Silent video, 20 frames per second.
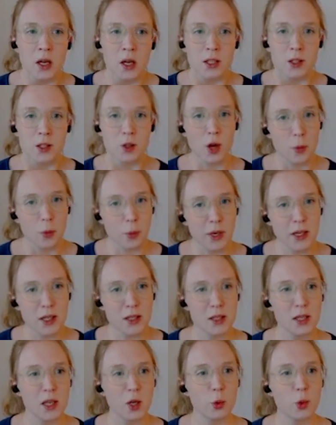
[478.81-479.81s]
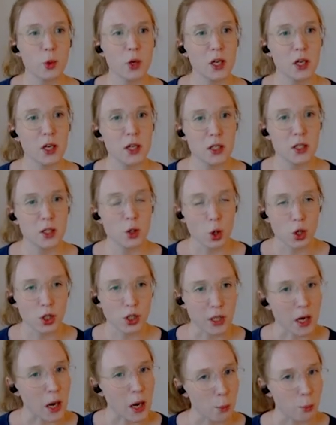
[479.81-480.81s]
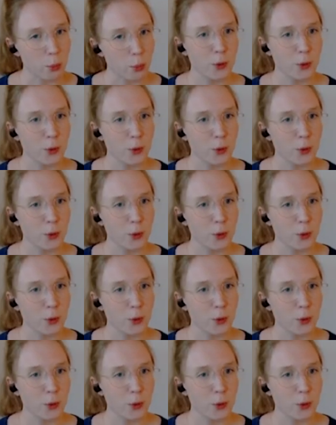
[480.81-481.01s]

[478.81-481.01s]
So a PLC really is not dumb.